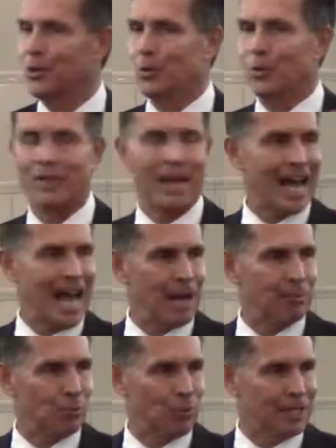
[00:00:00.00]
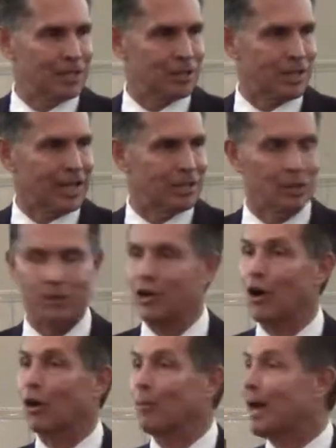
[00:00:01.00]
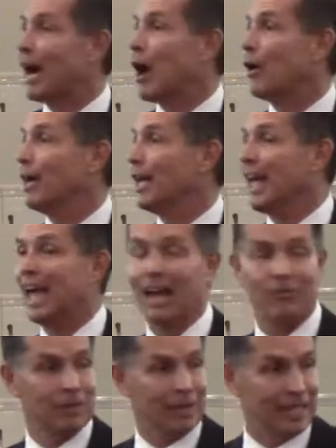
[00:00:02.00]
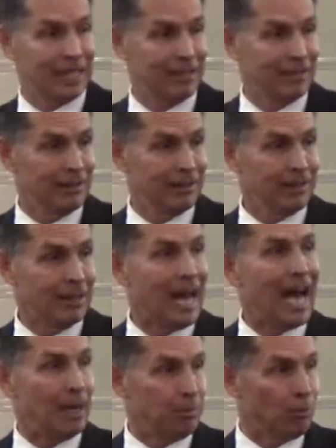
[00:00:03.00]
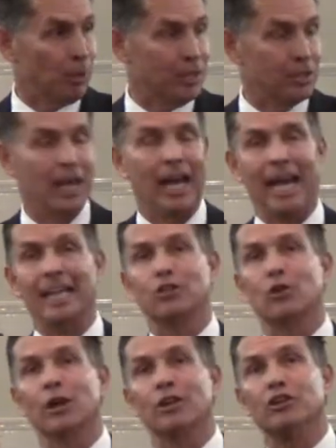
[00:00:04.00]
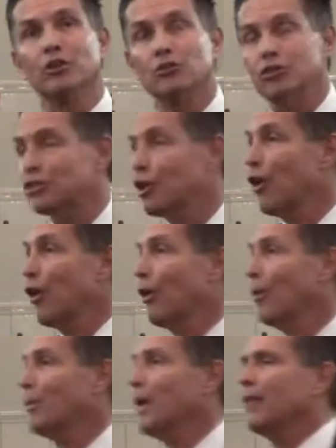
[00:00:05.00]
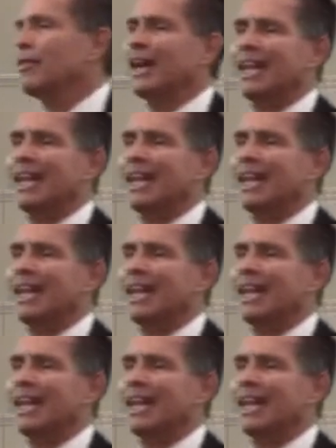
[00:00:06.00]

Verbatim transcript: with that high priest. And he's going to talk about our heavenly high priest. And he's going to use a term that he